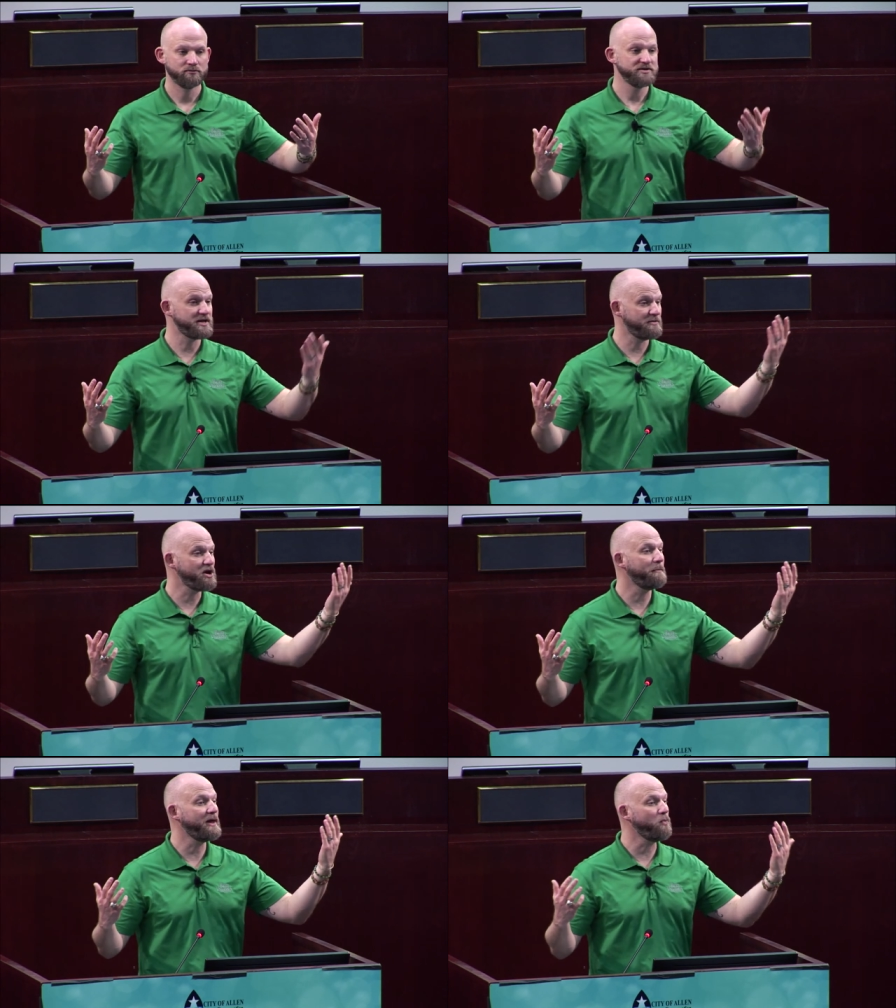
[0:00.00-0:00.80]
Some of
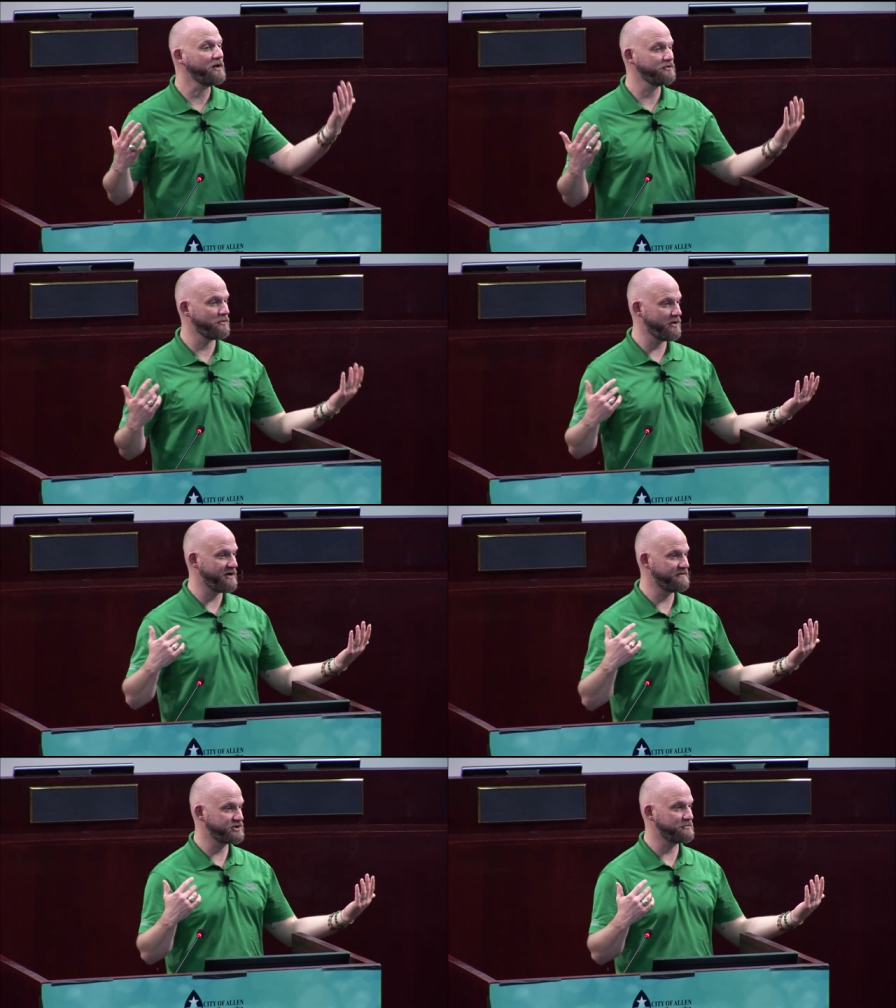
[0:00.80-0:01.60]
y'all may want the rowed
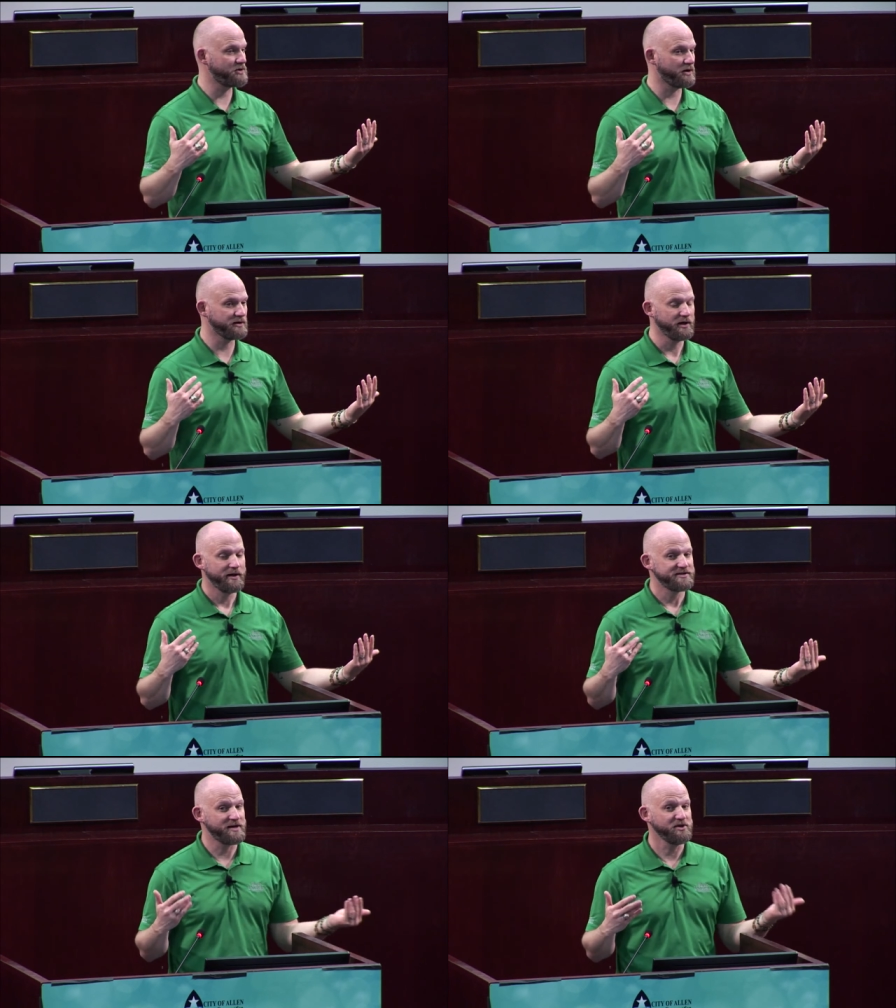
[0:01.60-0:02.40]
out vegetable garden.
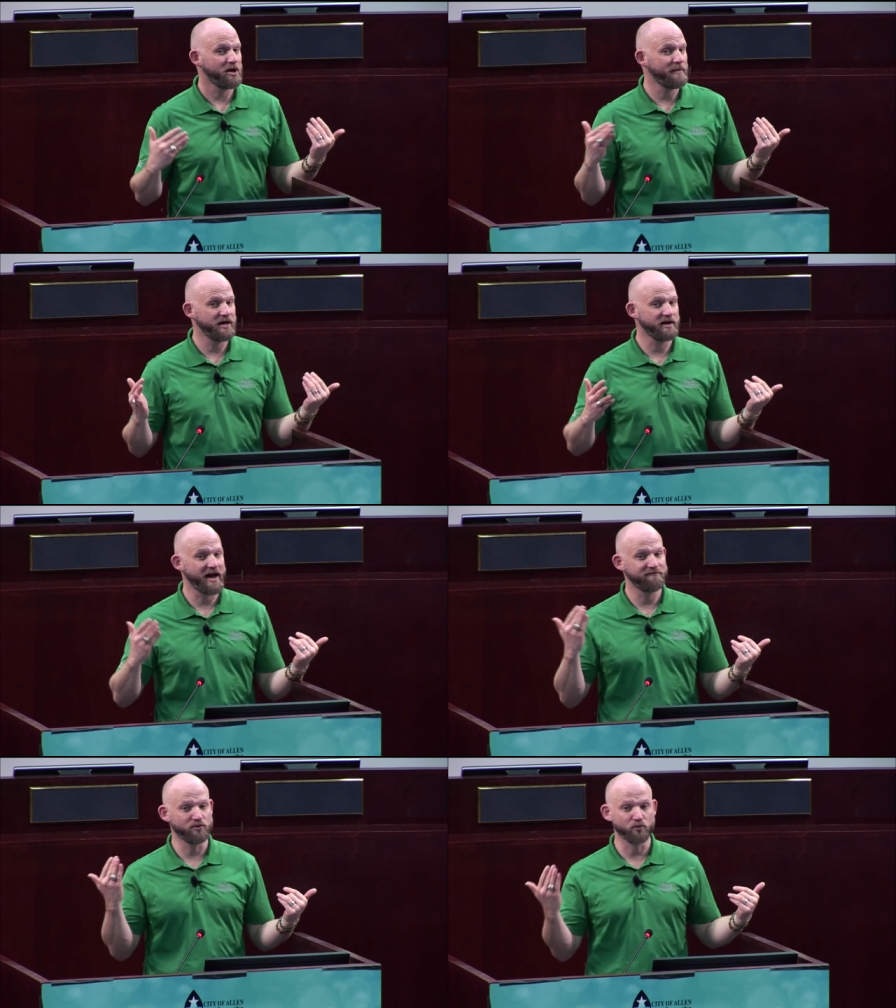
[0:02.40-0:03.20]
Some of y'all may not
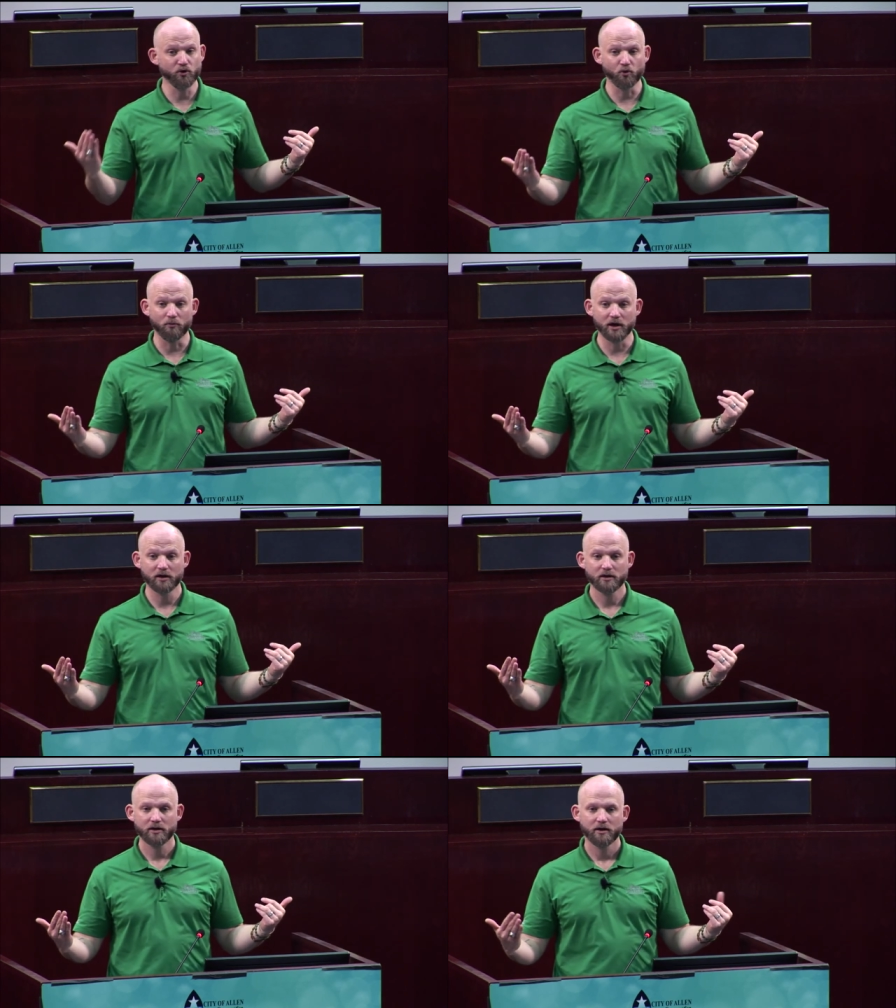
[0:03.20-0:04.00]
have the room
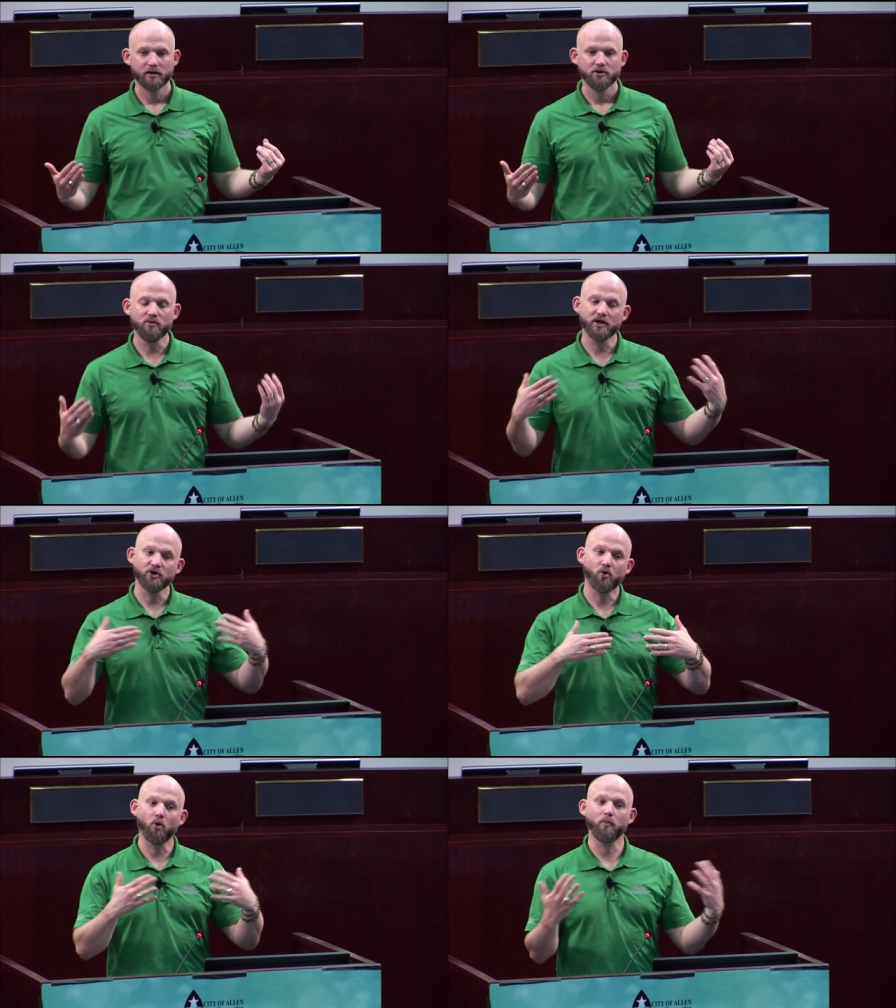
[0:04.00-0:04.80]
you can
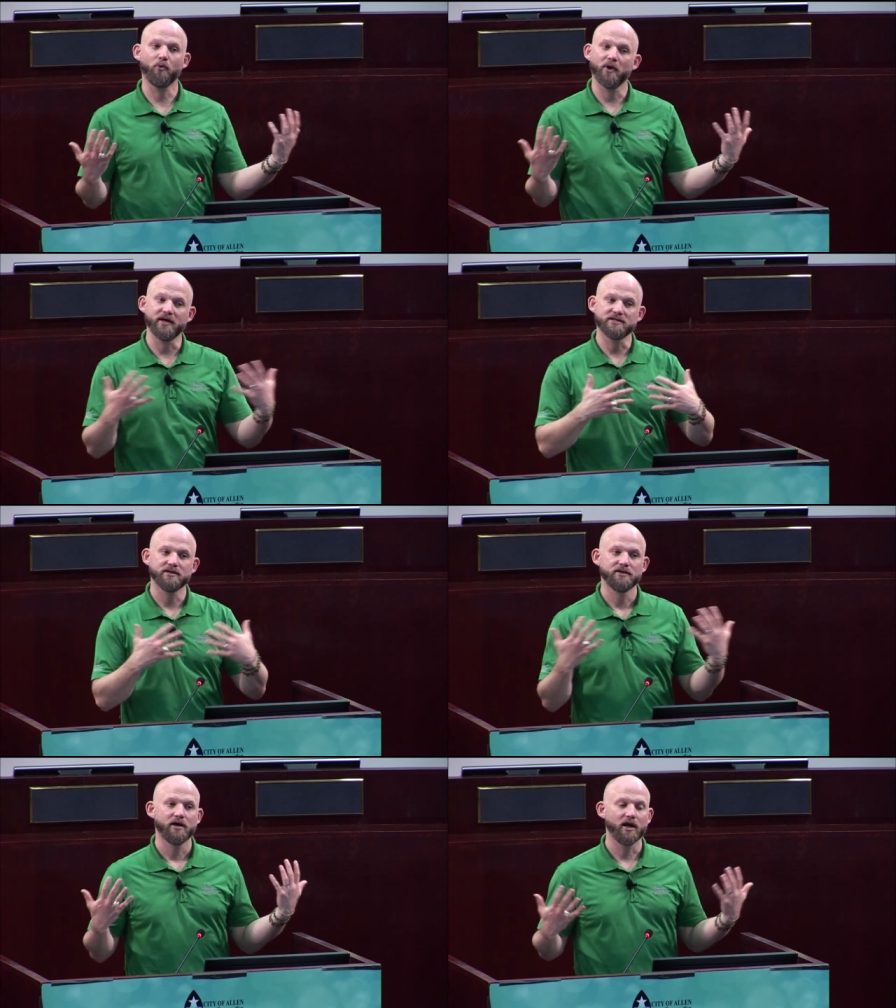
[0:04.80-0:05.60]
incorporate
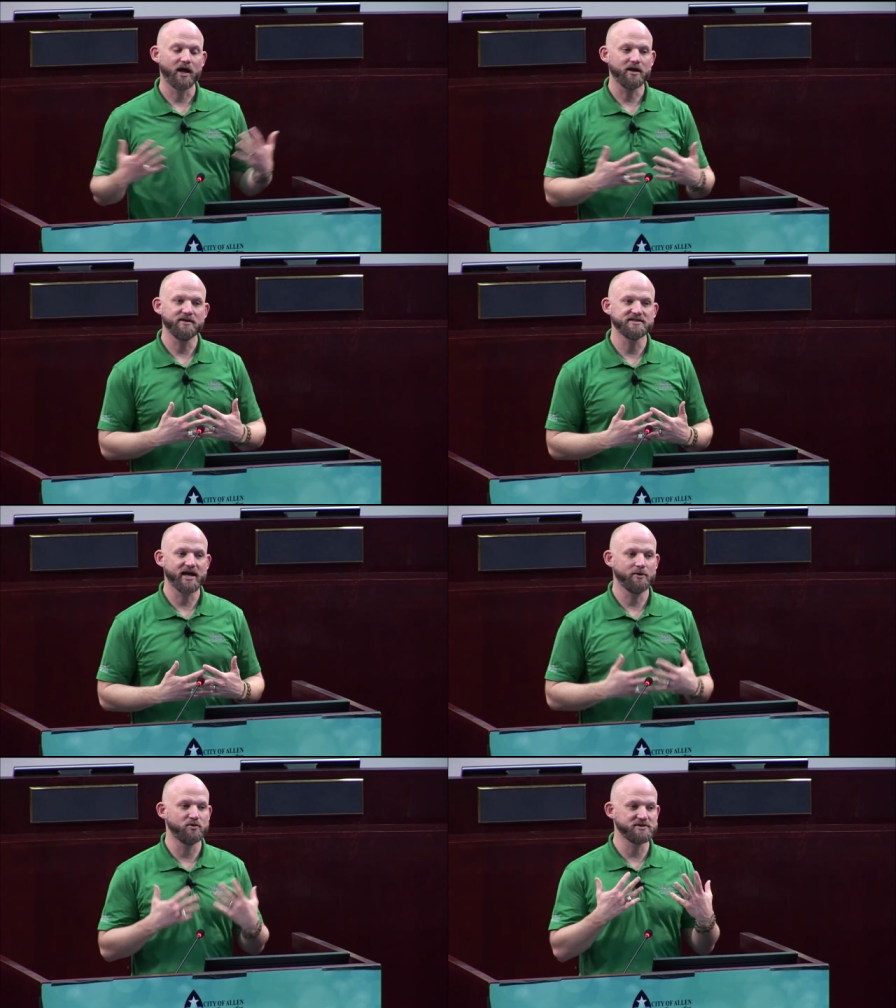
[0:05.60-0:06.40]
a lot of these
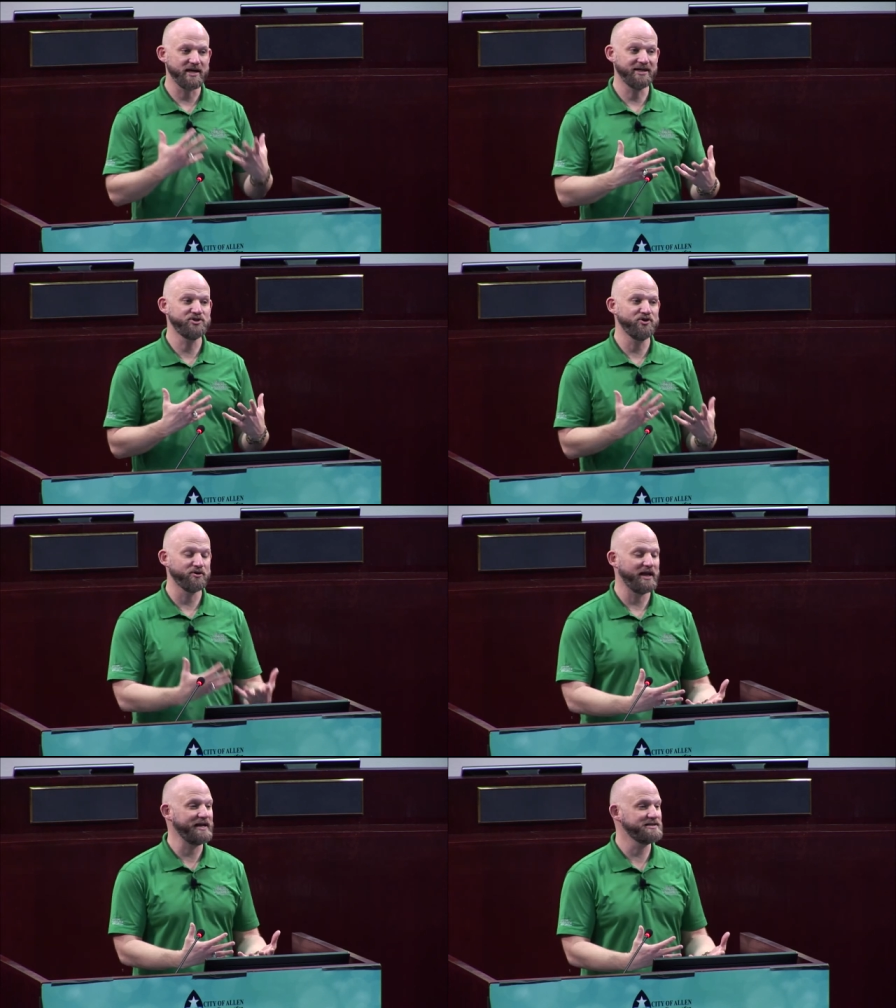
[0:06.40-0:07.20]
edibles into your
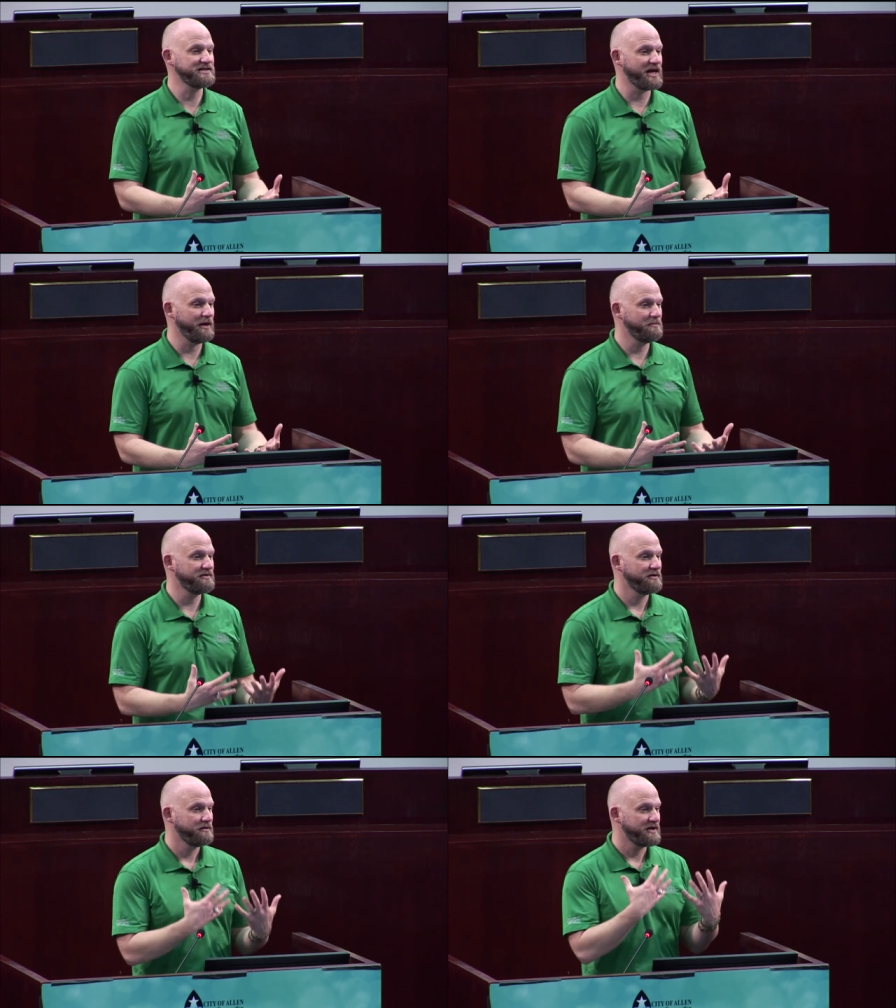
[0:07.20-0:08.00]

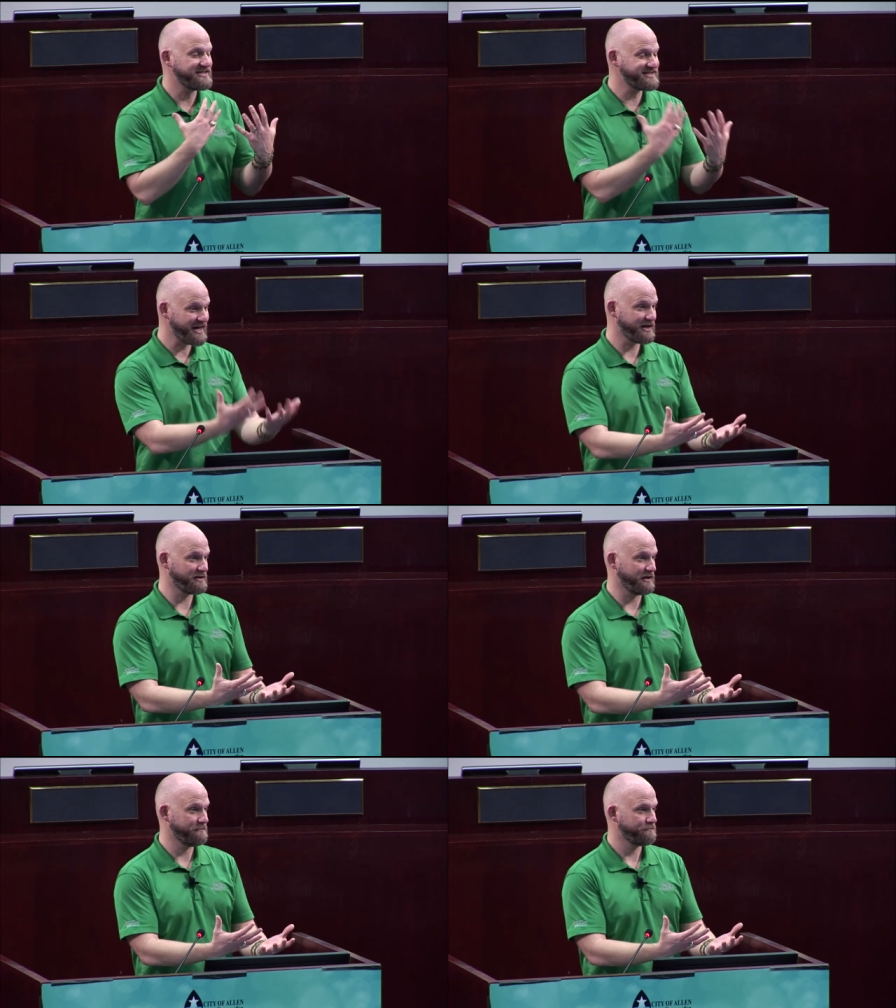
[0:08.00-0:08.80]
landscape aesthetically.